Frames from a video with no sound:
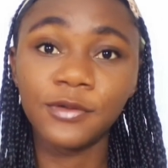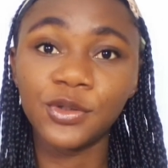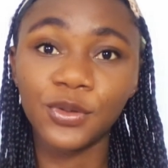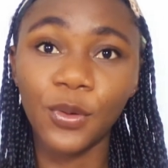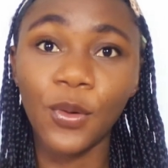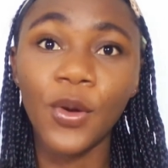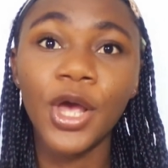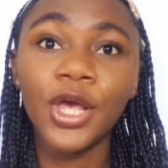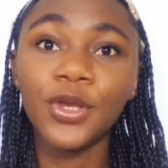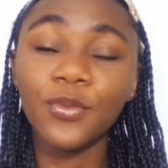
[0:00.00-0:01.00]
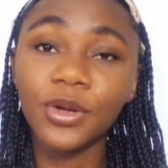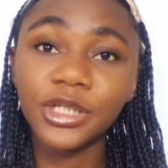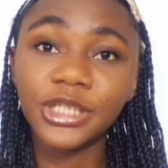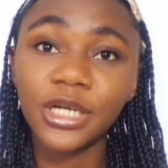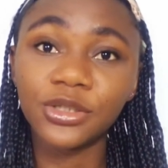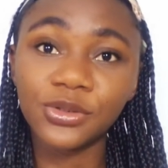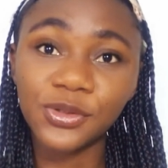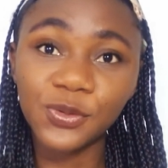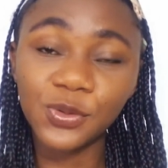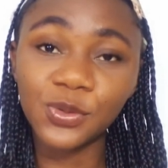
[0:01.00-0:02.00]
So you want to check those
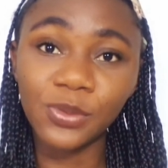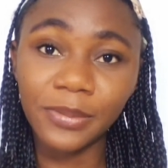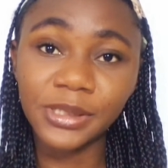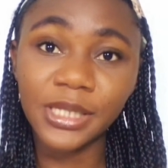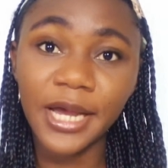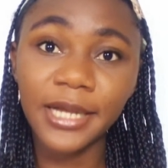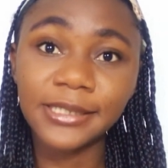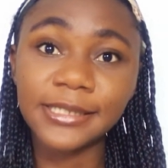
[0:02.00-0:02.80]
schools website